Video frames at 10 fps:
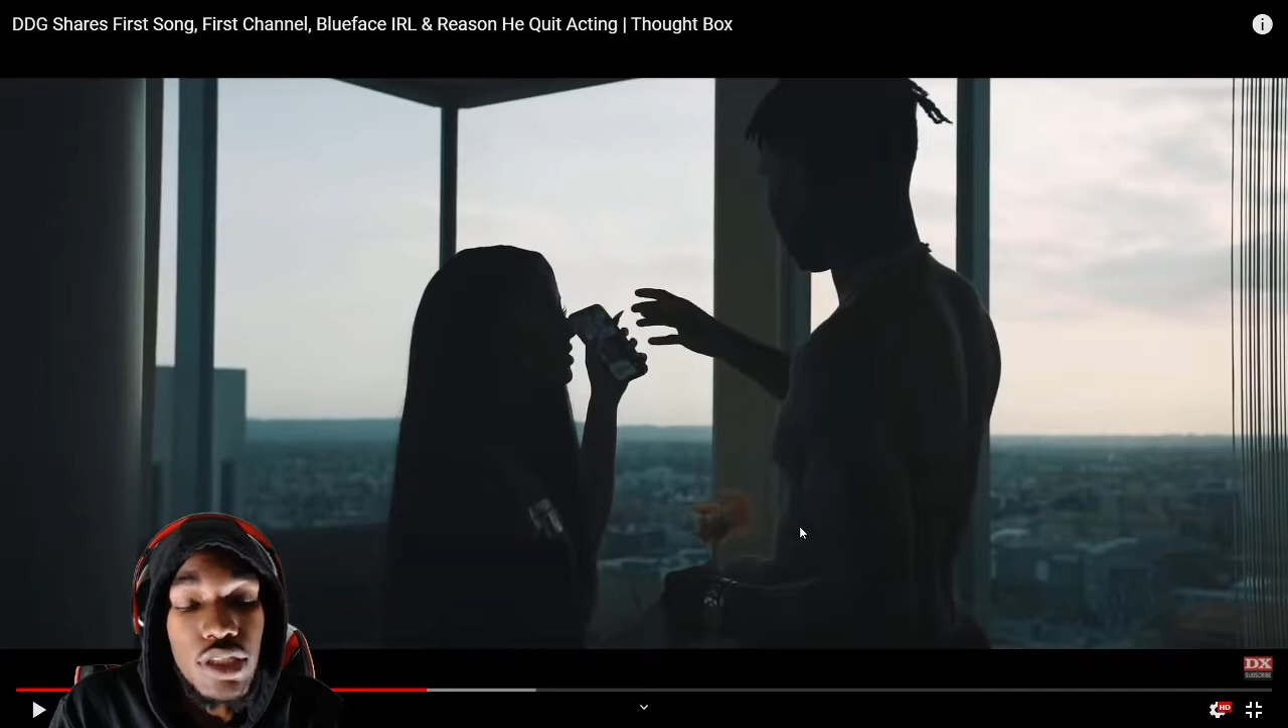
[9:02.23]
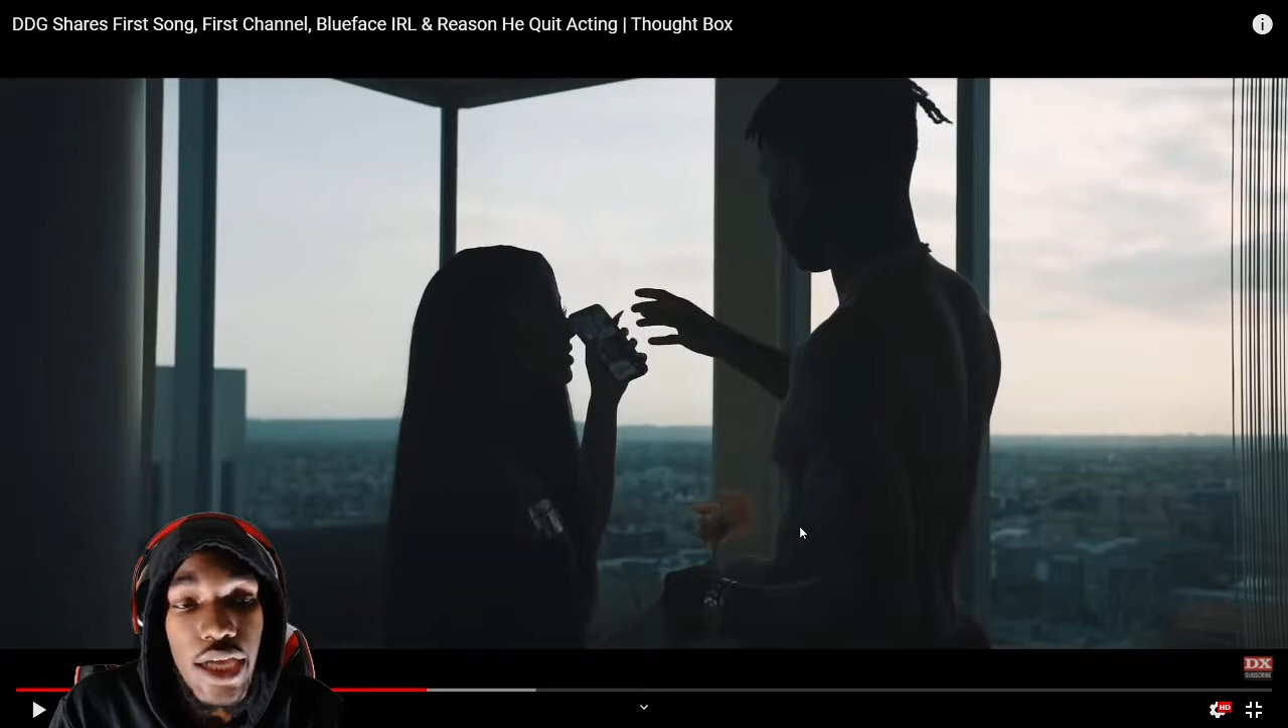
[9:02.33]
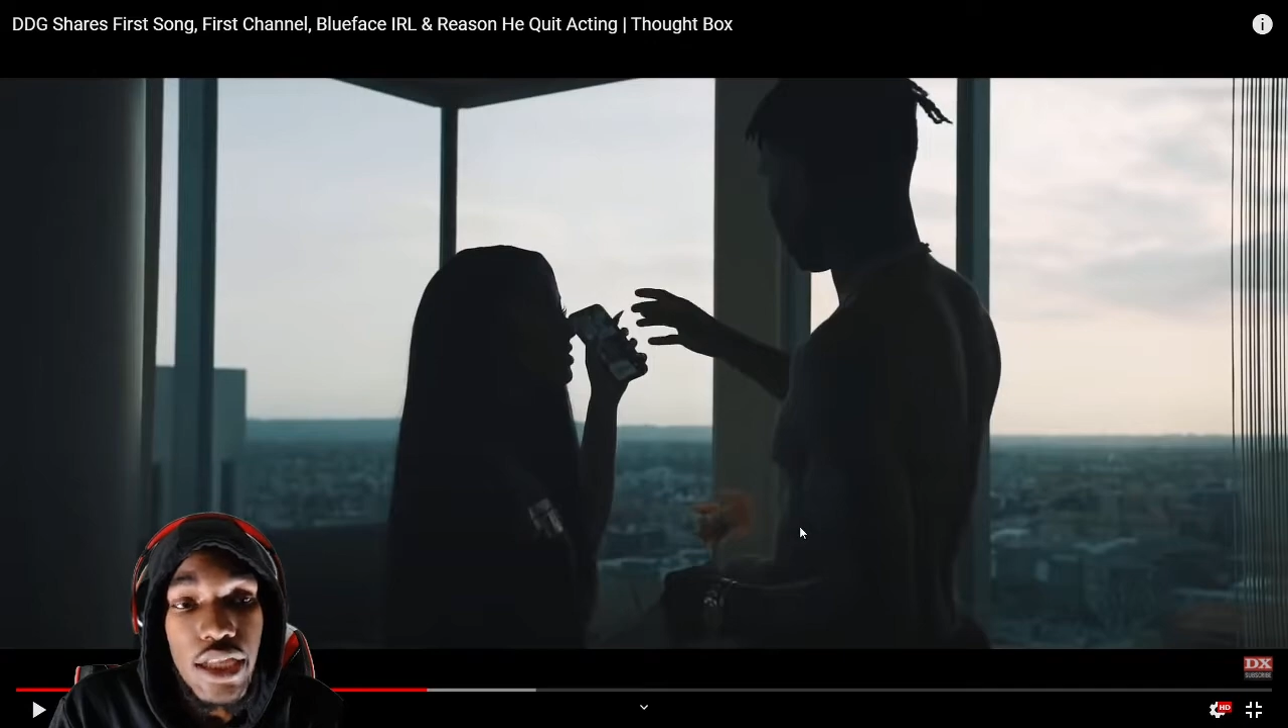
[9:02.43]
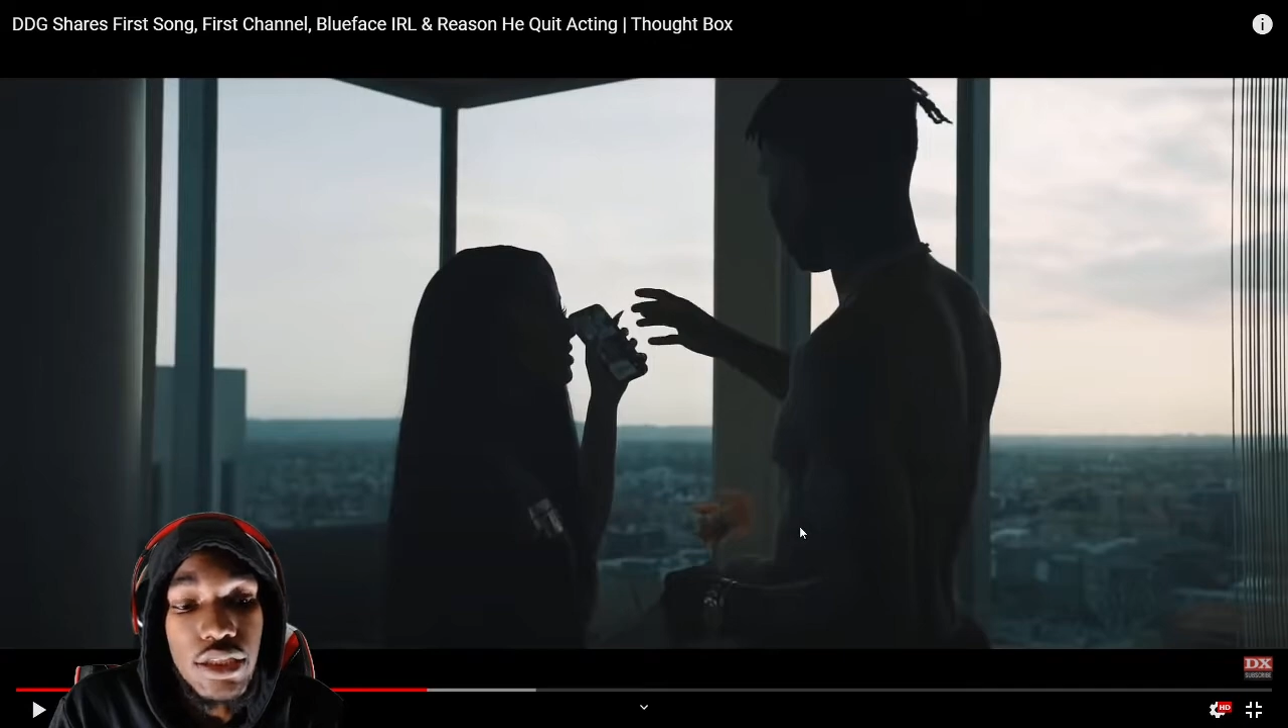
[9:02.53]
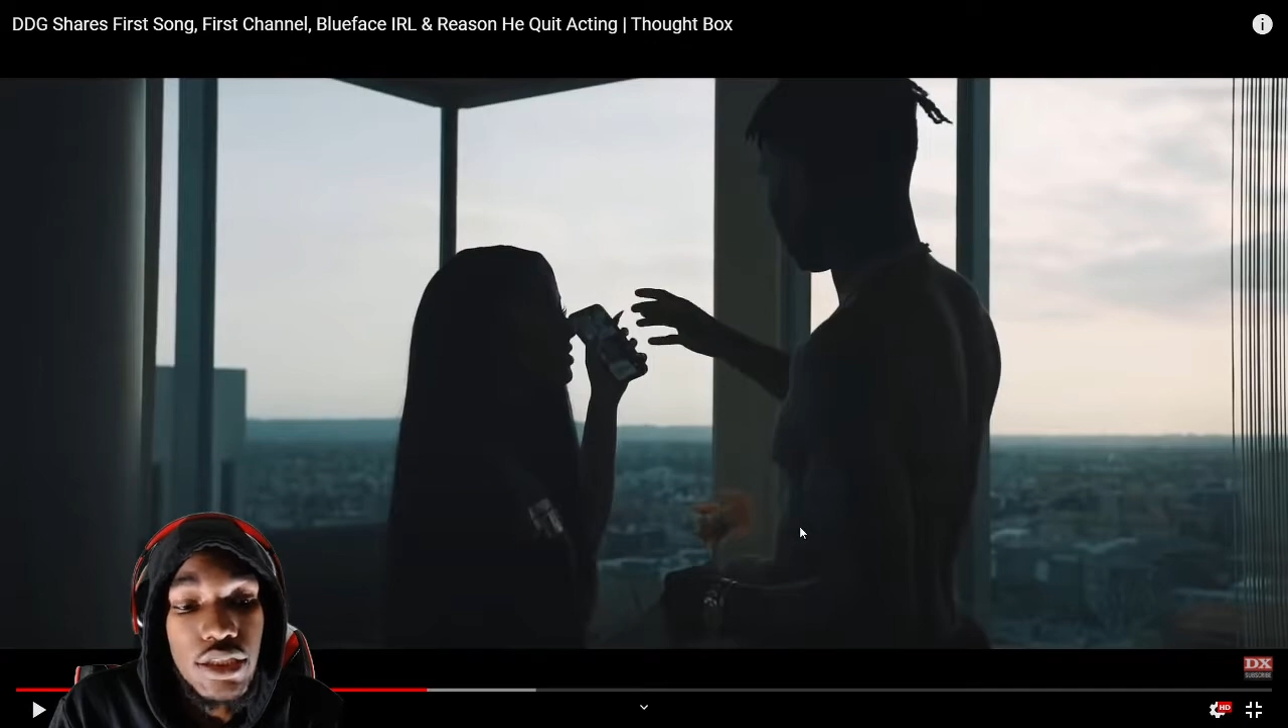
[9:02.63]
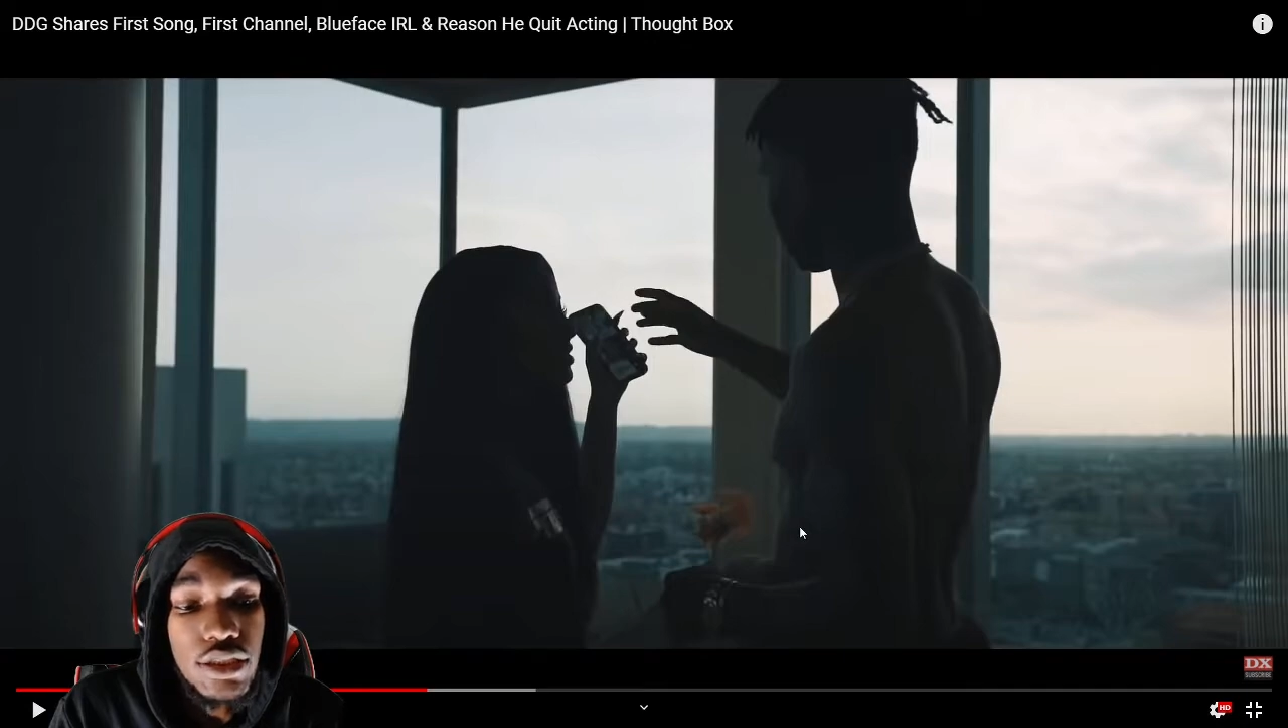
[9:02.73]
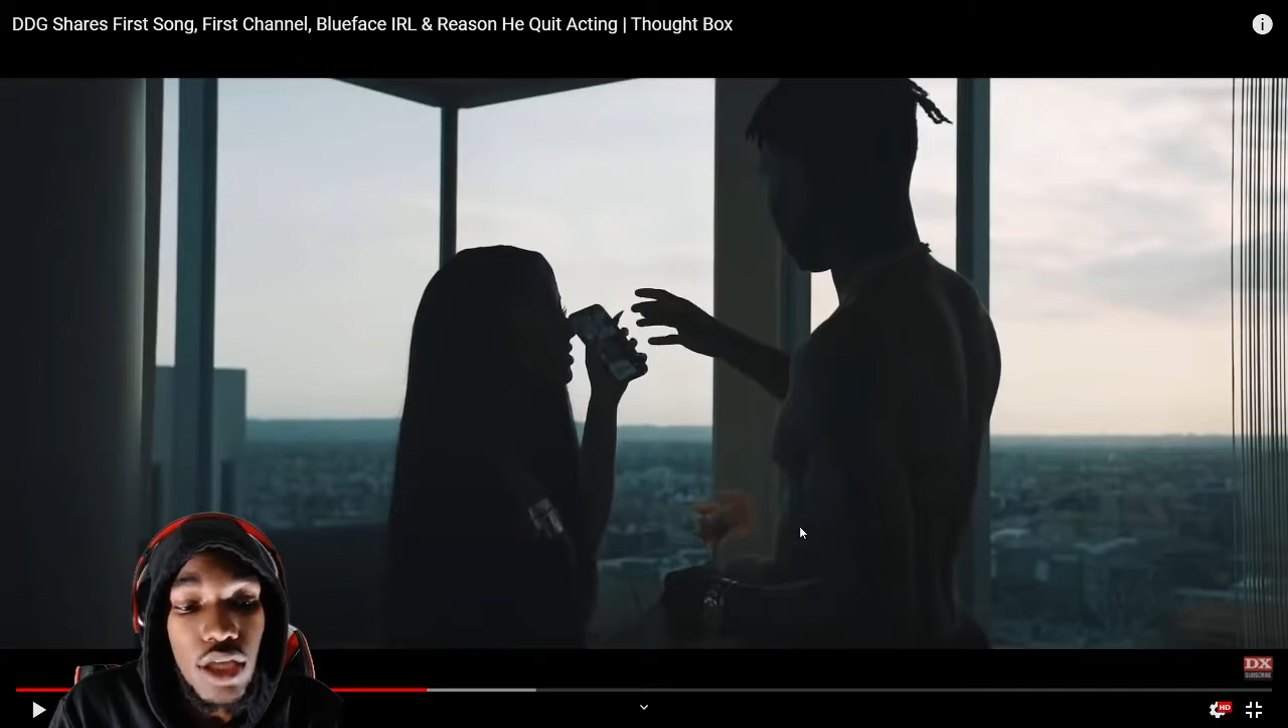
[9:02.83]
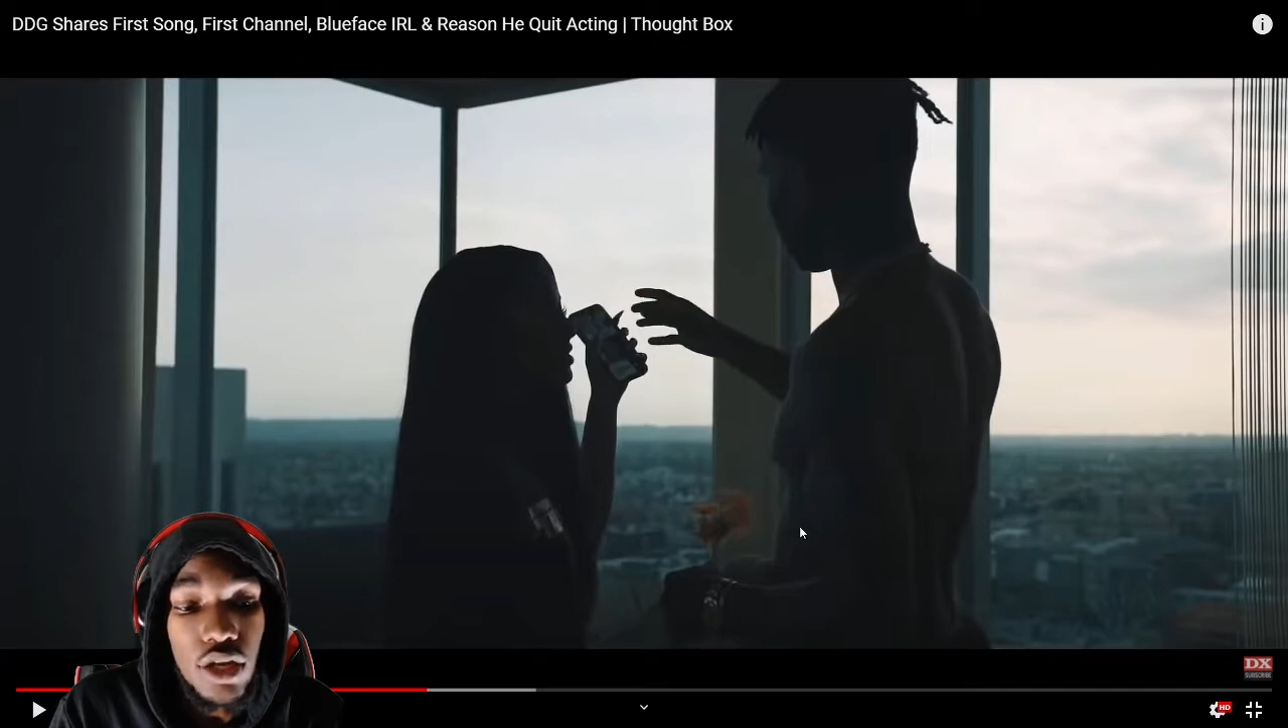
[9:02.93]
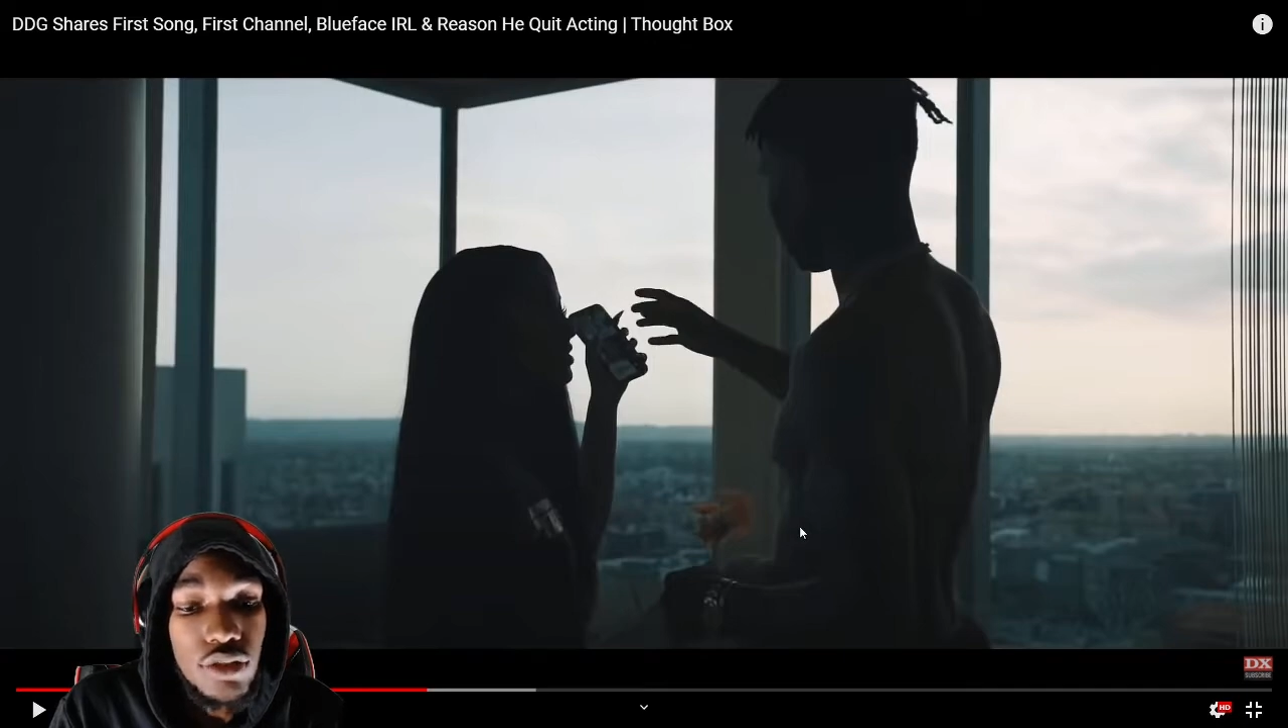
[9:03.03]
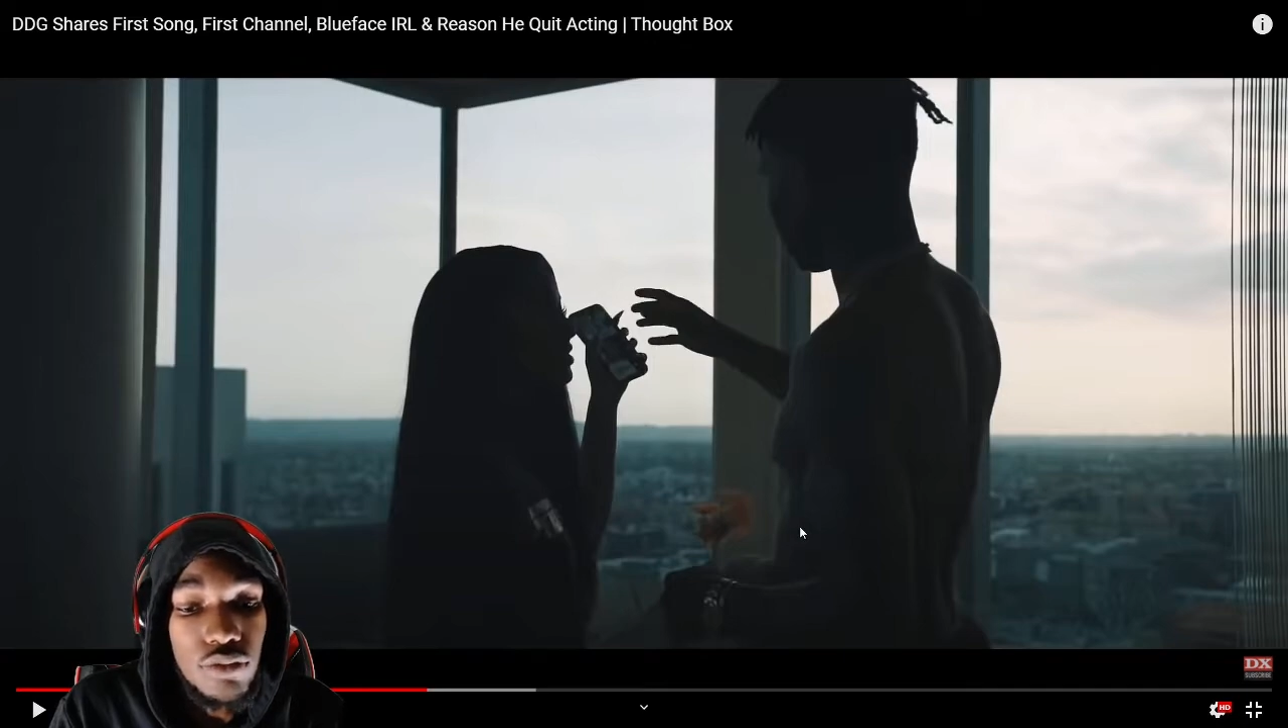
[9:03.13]
to Cali, he
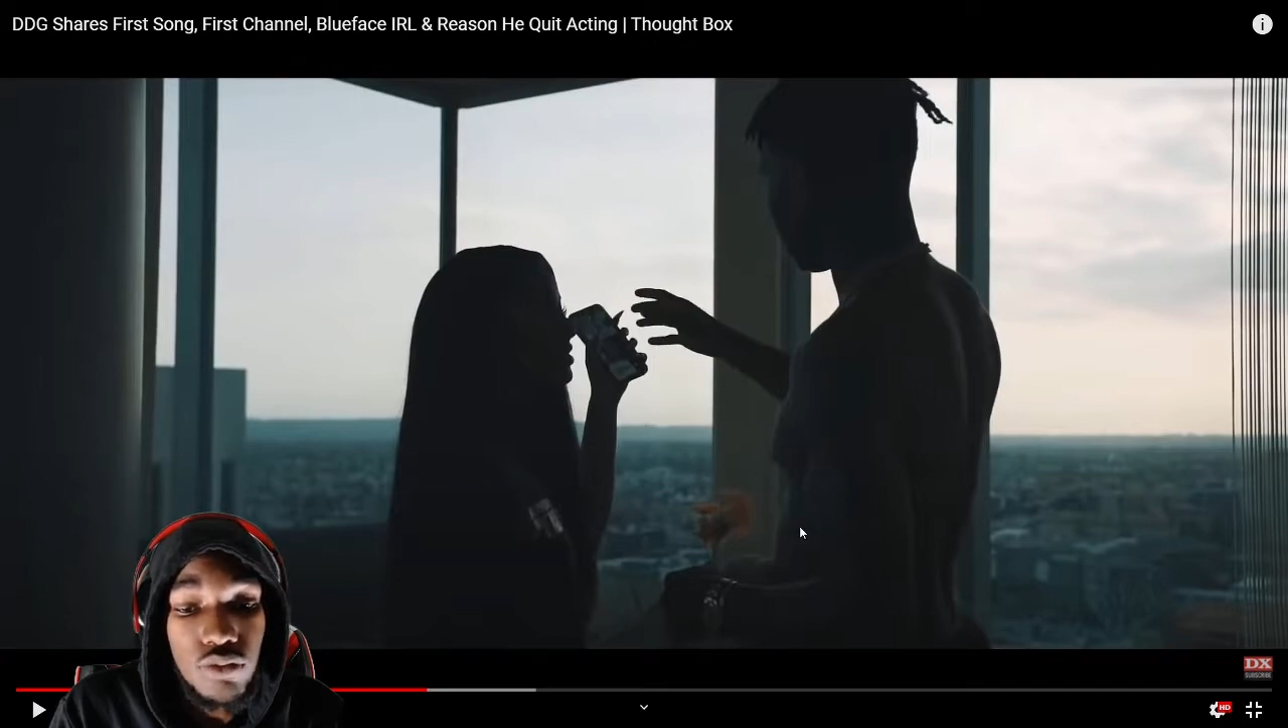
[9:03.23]
started